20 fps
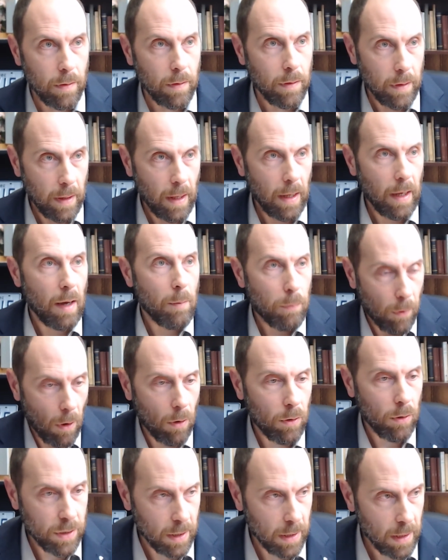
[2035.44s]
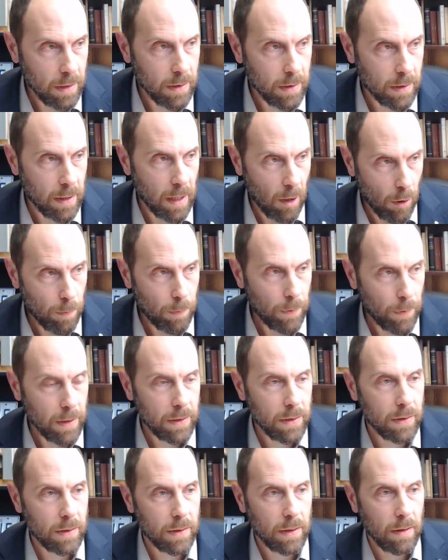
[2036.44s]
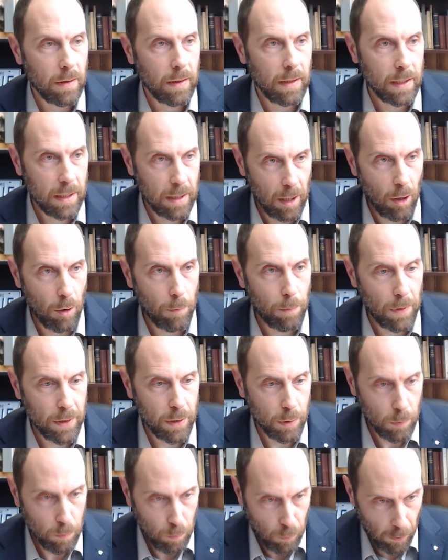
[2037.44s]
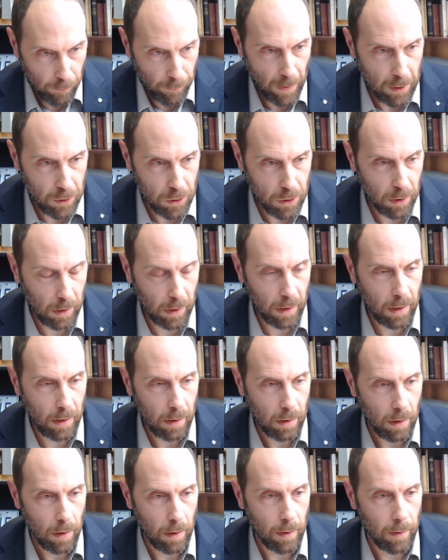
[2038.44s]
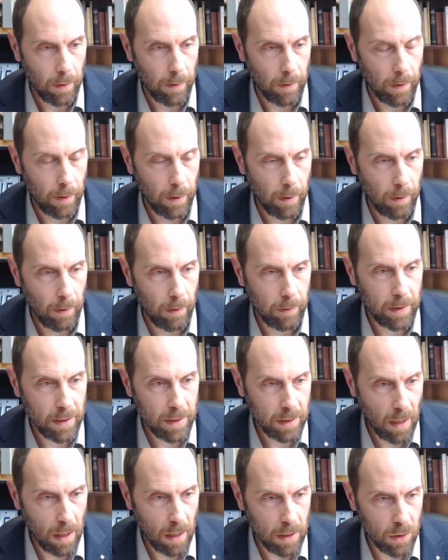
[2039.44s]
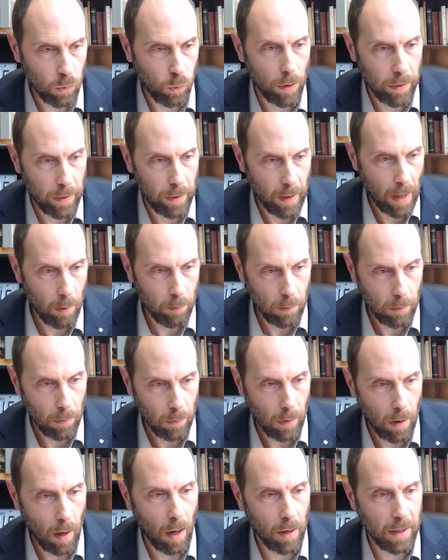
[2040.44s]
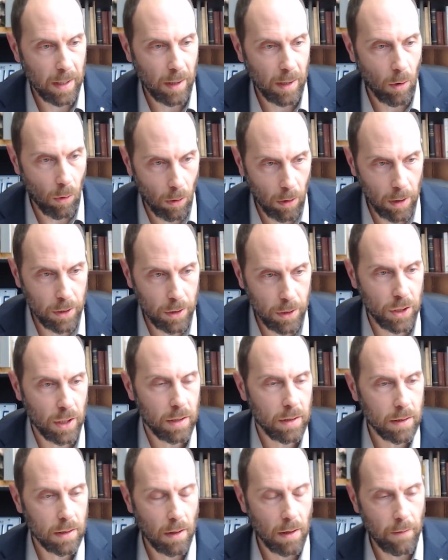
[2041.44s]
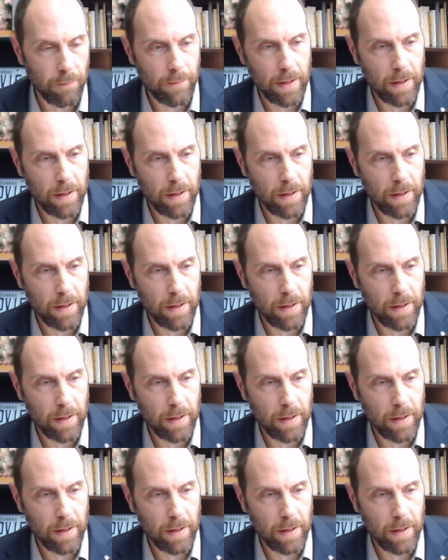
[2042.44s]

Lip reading: they approach these therapists. These therapists professionally discuss with them on the origins of